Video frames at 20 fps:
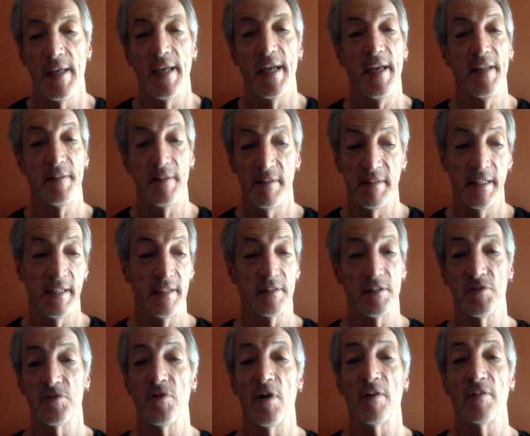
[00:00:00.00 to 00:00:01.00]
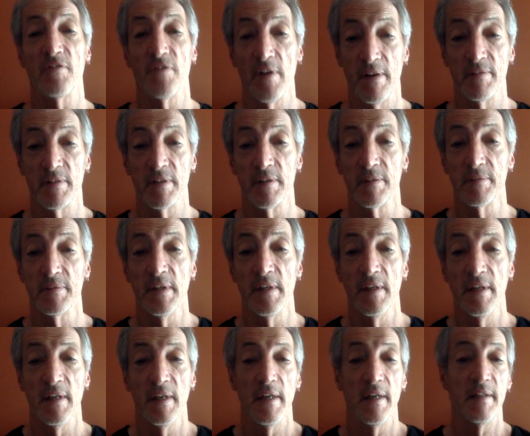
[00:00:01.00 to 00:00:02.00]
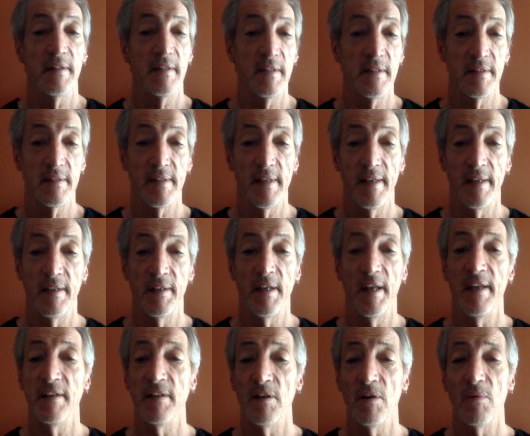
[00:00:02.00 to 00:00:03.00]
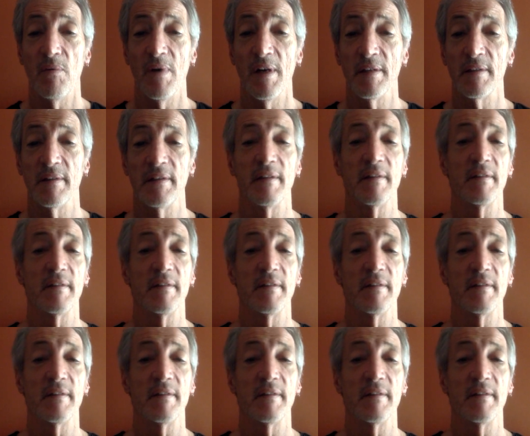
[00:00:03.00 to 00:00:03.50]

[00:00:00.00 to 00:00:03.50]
And then they get the song forever. Then you say, hey, you know what?